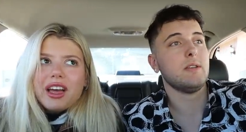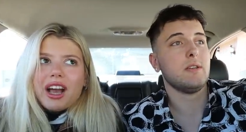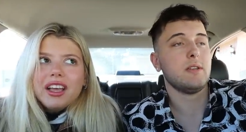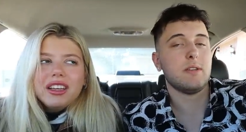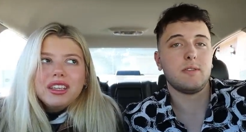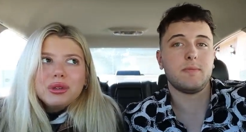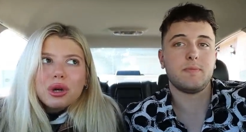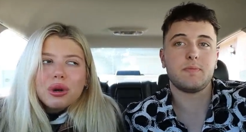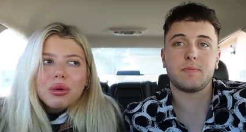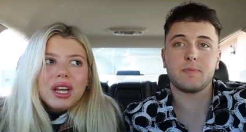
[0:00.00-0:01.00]
Speaker 1: that, you
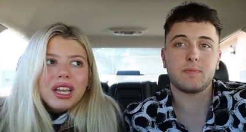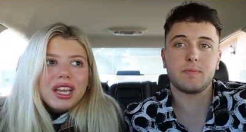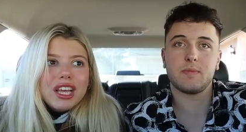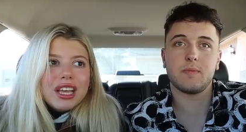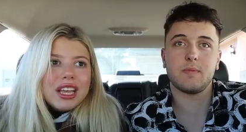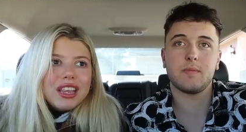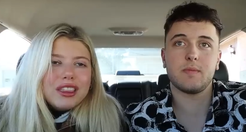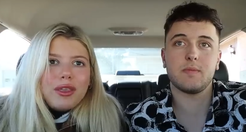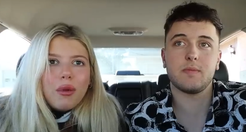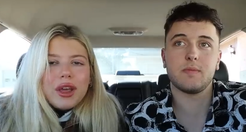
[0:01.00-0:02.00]
know,
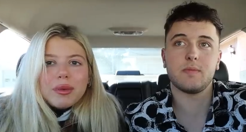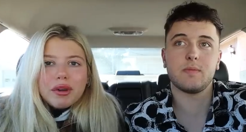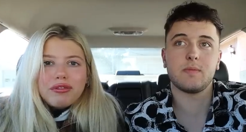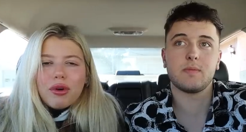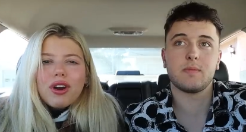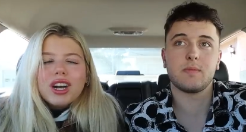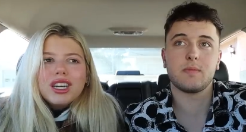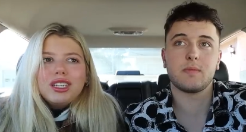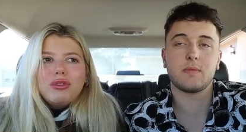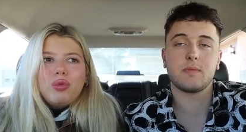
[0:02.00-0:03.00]
the week
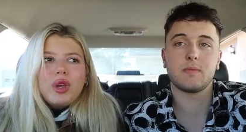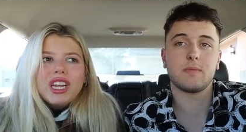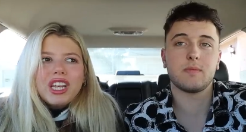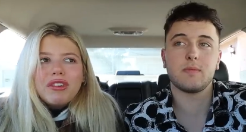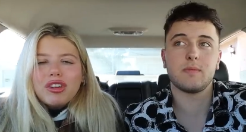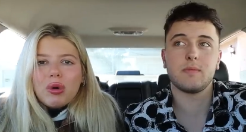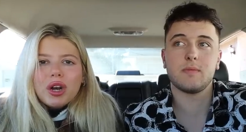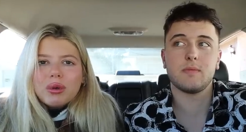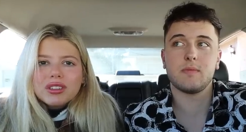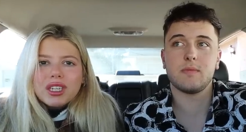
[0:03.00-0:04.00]
before, we didn't even know
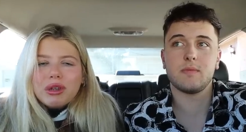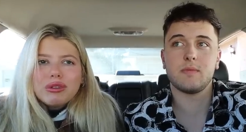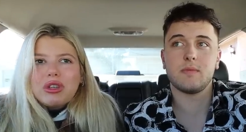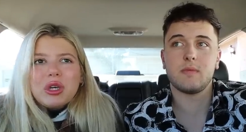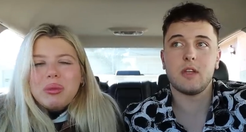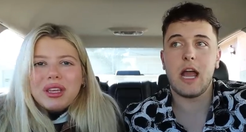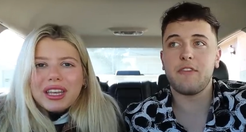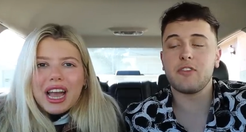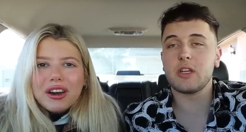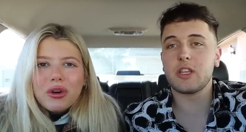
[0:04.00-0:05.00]
what it was gonna. Be. It was only gonna be a I
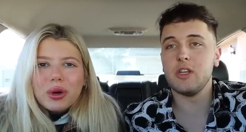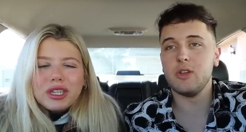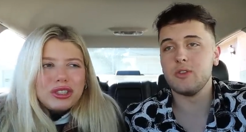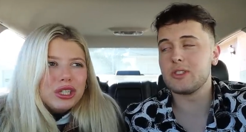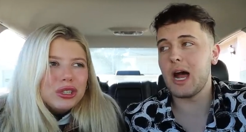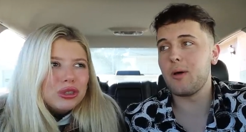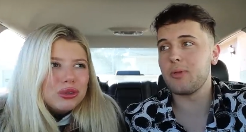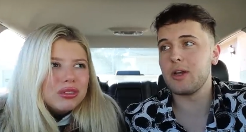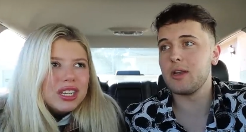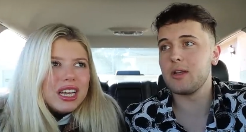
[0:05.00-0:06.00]
feel like the news two.
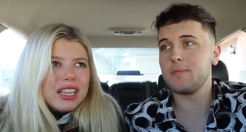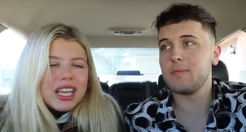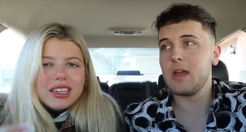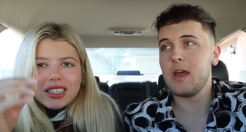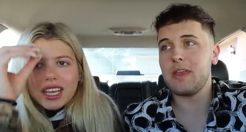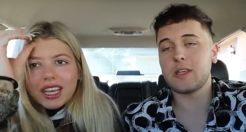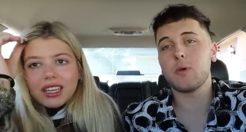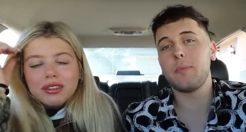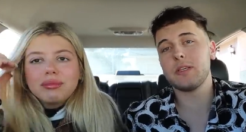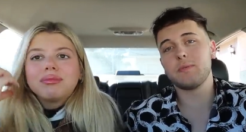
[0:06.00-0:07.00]
downplayed
Speaker 2: it. They did. That's
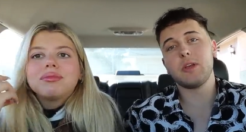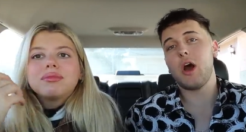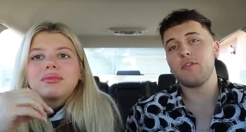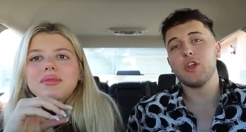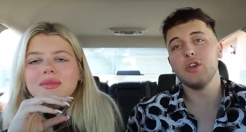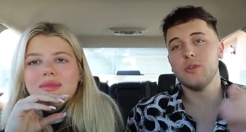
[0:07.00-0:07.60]
what pissed me off. The